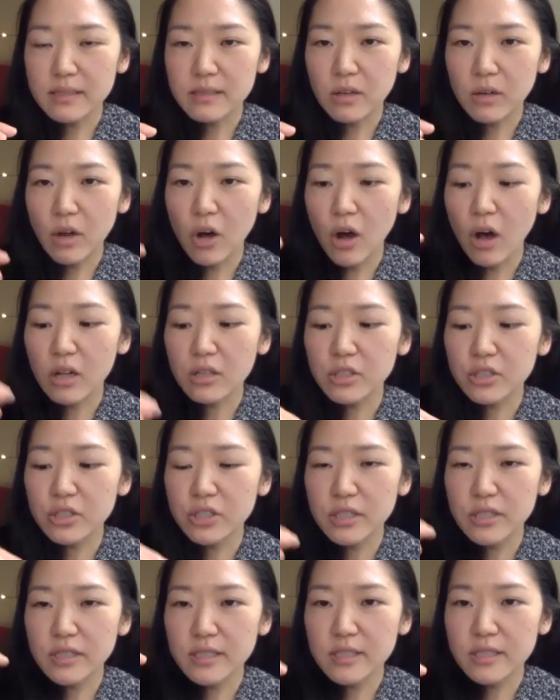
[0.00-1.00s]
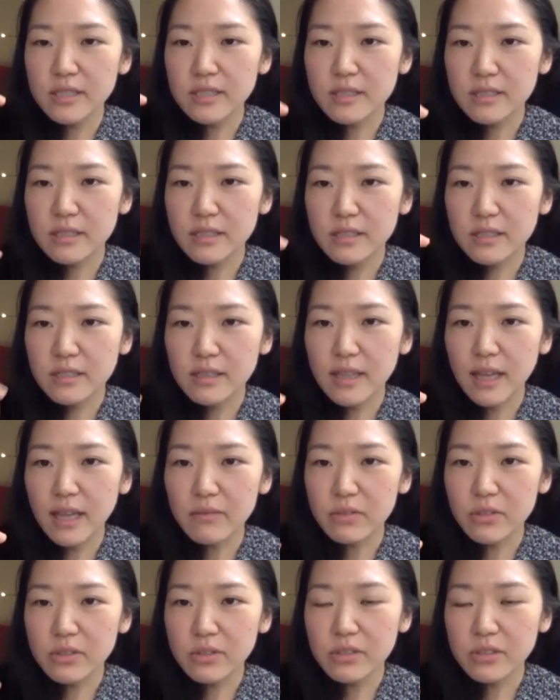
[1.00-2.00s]
The conscious
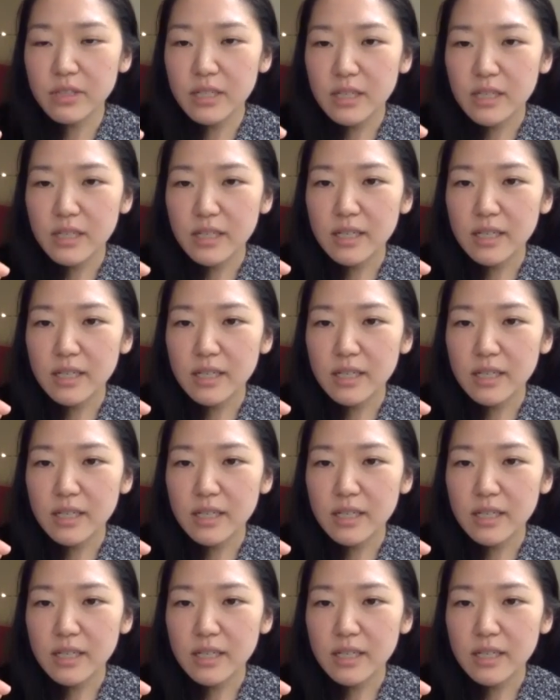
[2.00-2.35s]
level